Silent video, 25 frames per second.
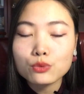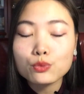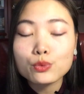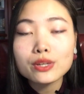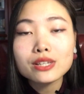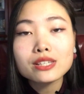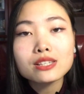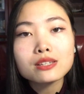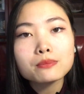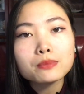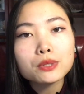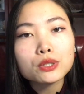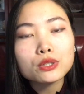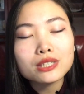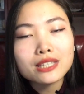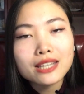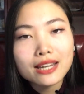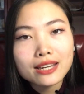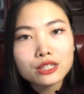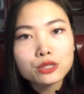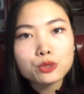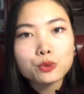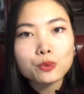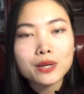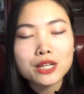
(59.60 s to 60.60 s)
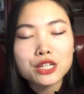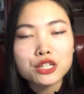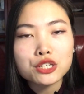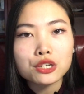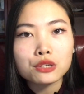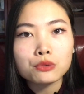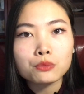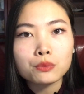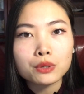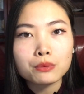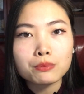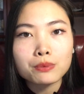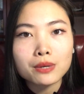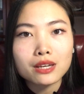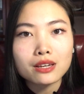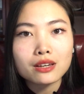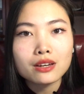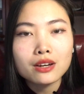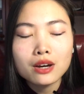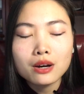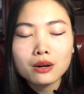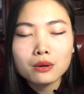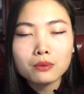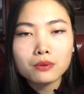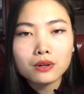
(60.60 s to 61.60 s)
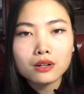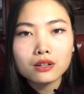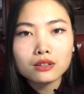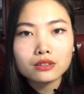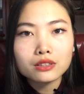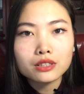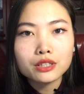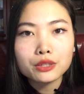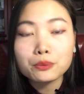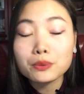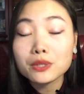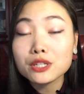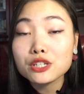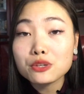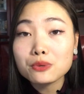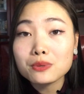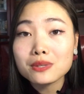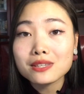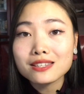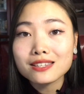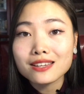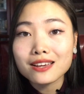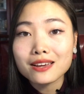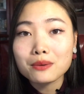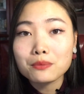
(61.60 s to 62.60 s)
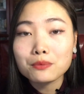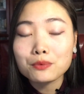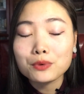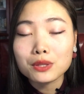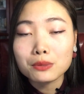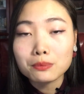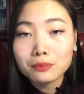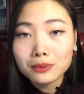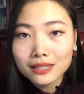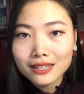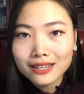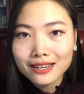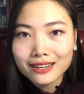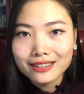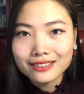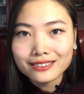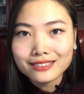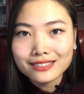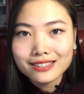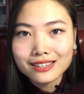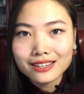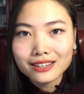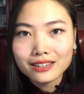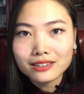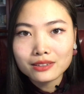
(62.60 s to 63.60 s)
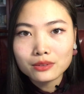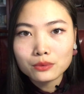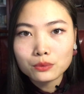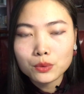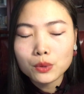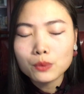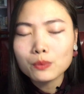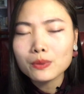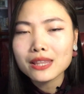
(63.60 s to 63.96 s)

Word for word: a reasonable next question would be well, could we do the same with planes? And what